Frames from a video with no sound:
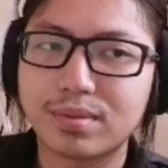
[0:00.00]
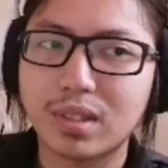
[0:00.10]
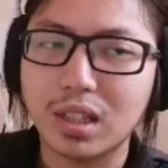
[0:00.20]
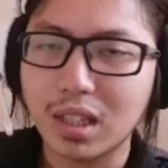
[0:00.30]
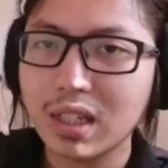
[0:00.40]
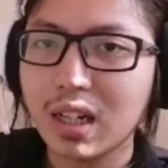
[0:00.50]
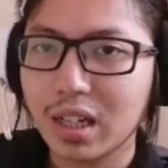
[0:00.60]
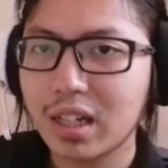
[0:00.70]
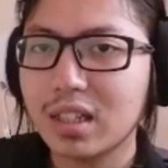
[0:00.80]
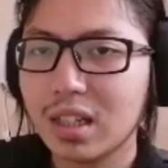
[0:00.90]

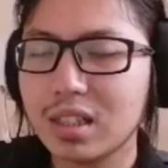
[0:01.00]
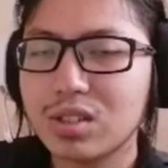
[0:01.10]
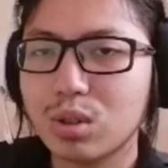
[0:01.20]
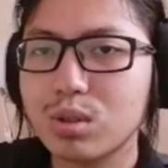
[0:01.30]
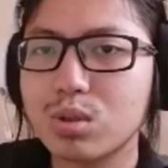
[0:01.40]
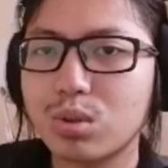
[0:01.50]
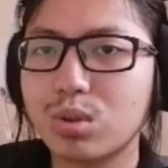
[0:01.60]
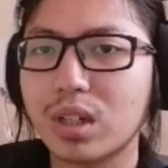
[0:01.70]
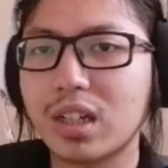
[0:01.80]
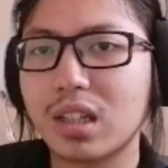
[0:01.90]
That is also
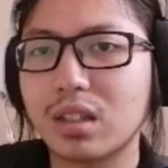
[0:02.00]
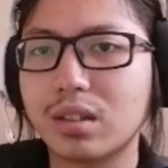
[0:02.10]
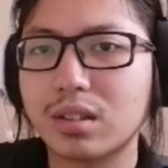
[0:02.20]
another